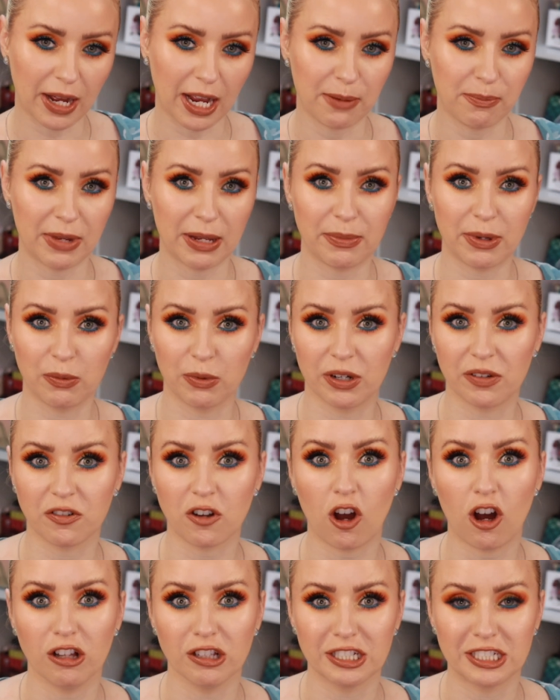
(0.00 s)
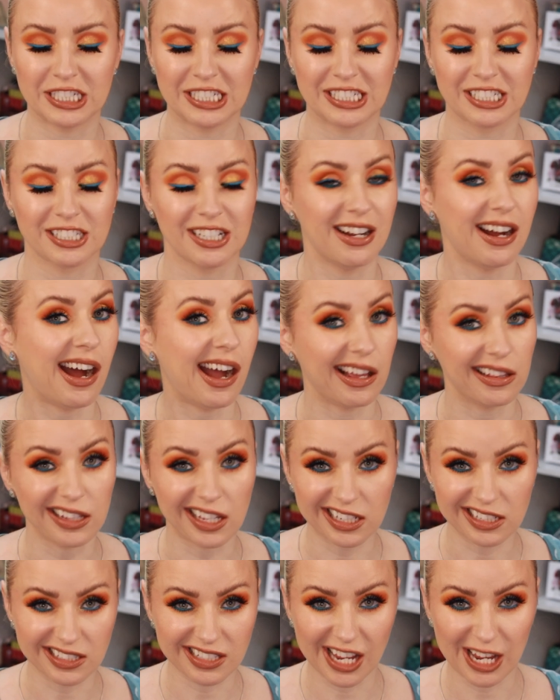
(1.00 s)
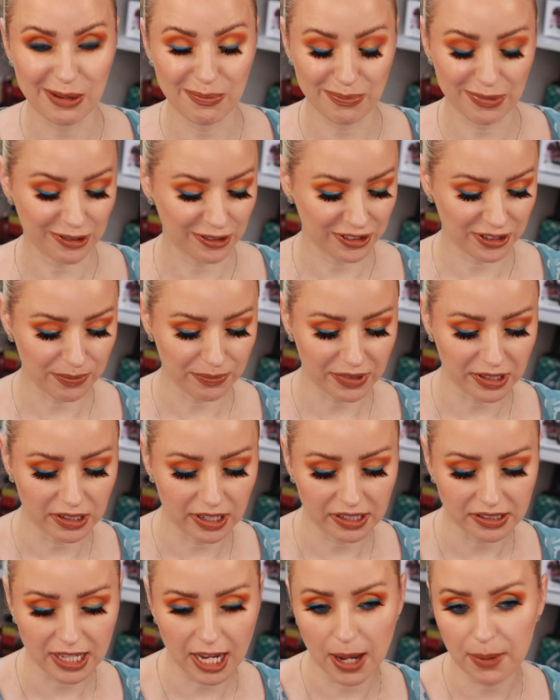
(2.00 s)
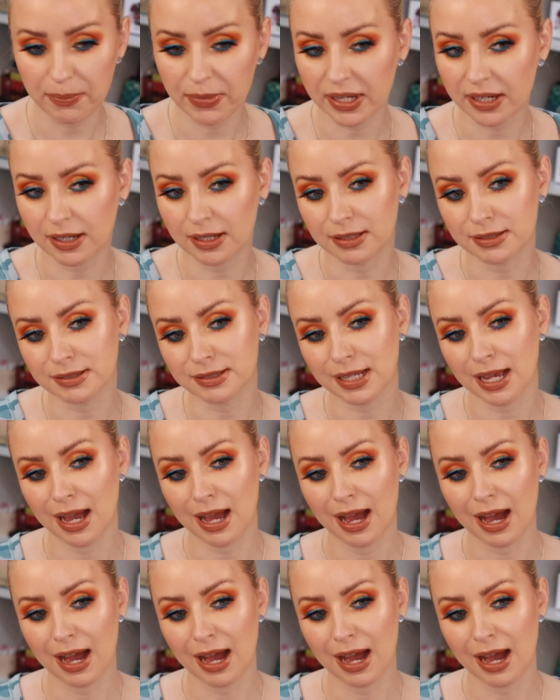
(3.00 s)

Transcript: I maybe would have called it highlight tape or something like that, because